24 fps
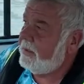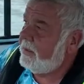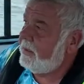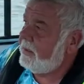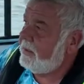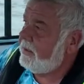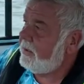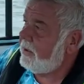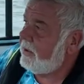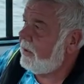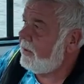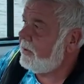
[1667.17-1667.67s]

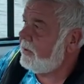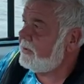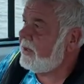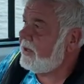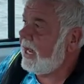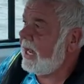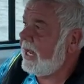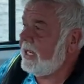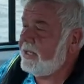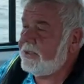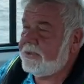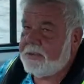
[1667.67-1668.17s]
Those
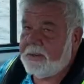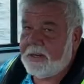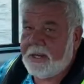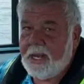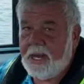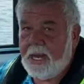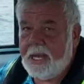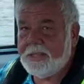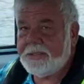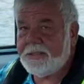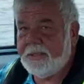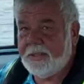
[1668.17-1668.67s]
guys are
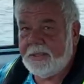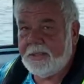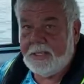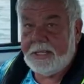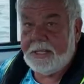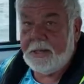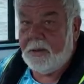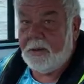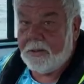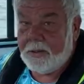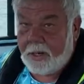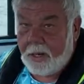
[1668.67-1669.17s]

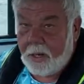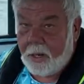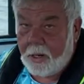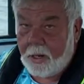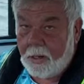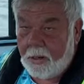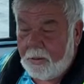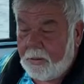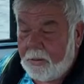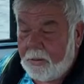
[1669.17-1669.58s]
constantly on call,